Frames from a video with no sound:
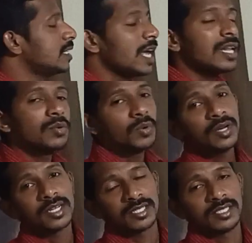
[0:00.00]
they are the
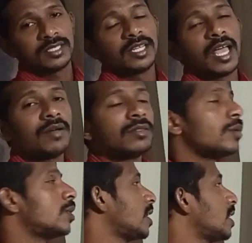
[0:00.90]
owners, they have the
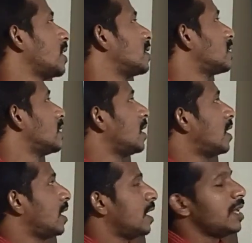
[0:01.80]
voting rights.
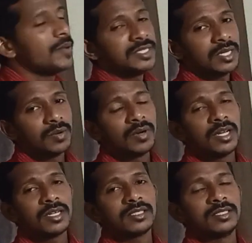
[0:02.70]
Debenture
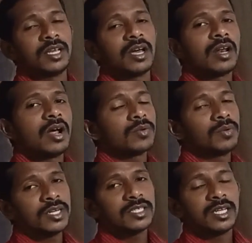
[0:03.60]
holders, they are not
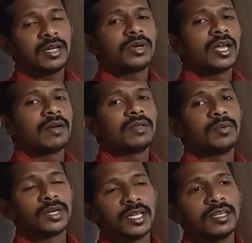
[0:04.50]
owners, they don't have the
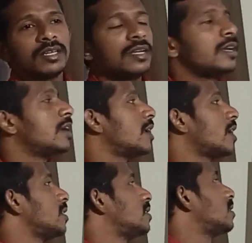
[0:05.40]
voting
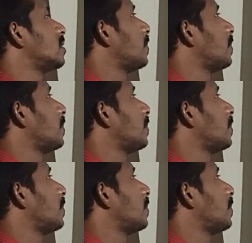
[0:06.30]
rights.